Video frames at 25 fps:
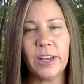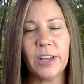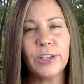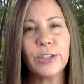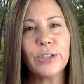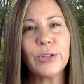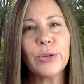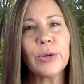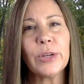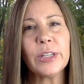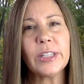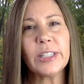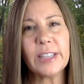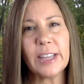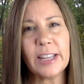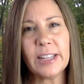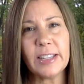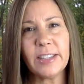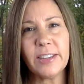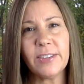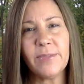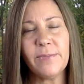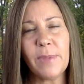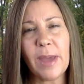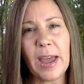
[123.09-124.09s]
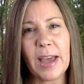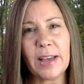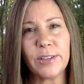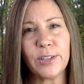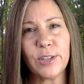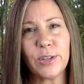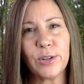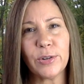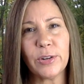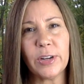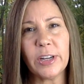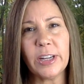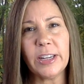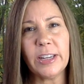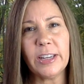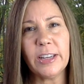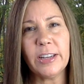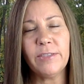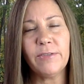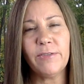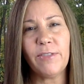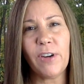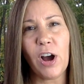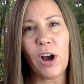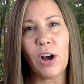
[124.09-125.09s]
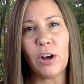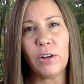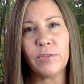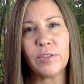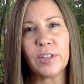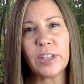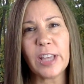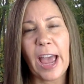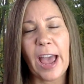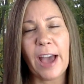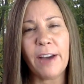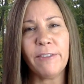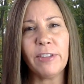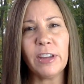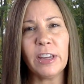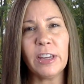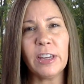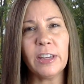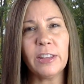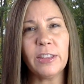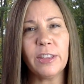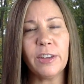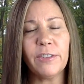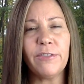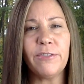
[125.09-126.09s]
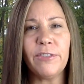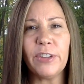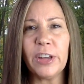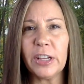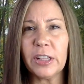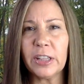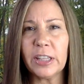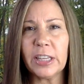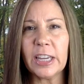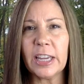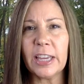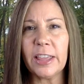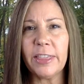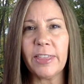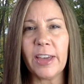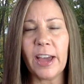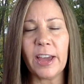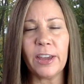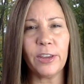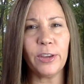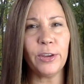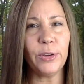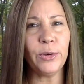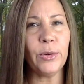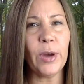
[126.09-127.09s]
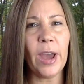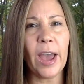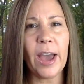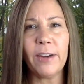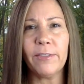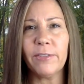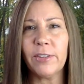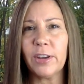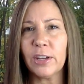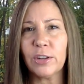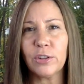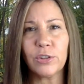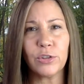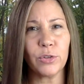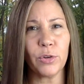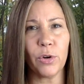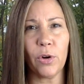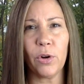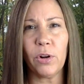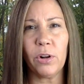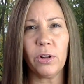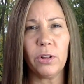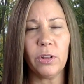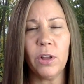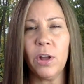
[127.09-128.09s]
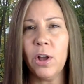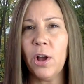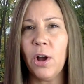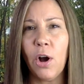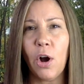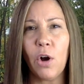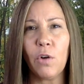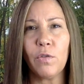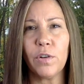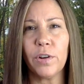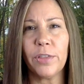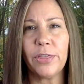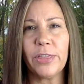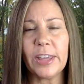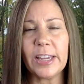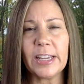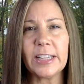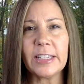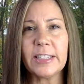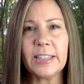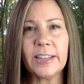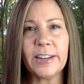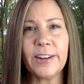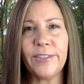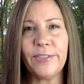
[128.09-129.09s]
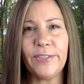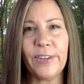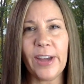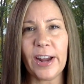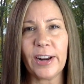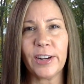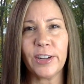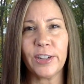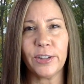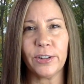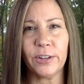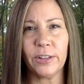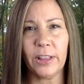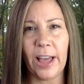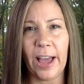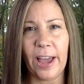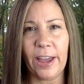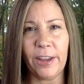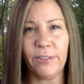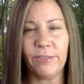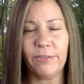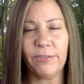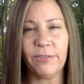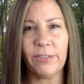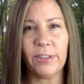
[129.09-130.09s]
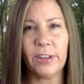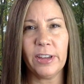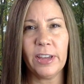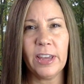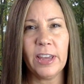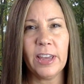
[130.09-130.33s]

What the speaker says: So a sense of mastery involves having the feeling that you have control over things that affect your life.